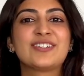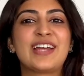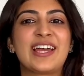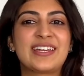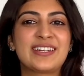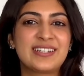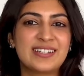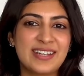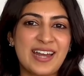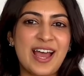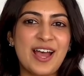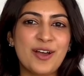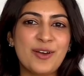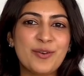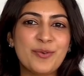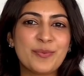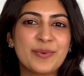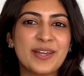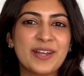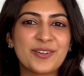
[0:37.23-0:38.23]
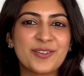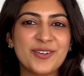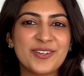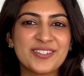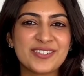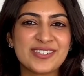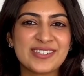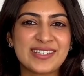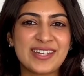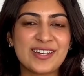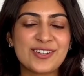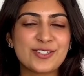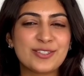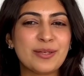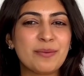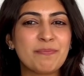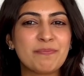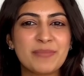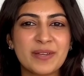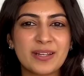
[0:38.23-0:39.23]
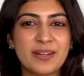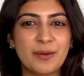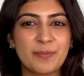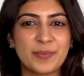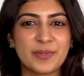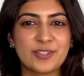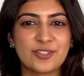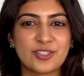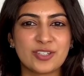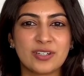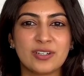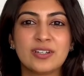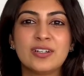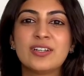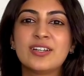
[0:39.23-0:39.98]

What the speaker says: Right now, we are going to sketch the bigger picture,